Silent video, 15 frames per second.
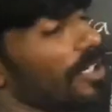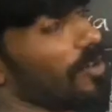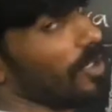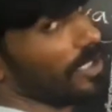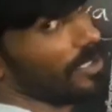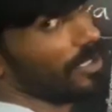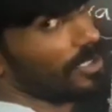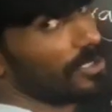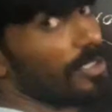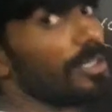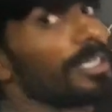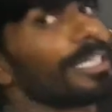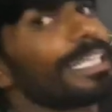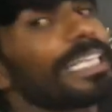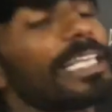calling also
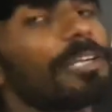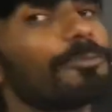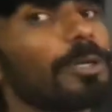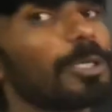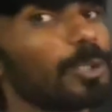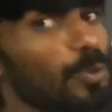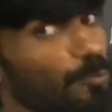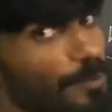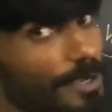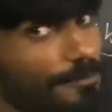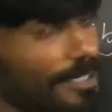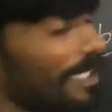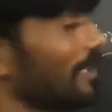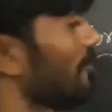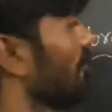equal to
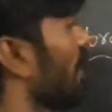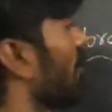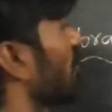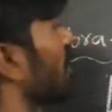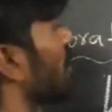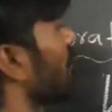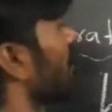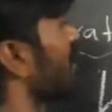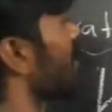wavelength. Wavelength means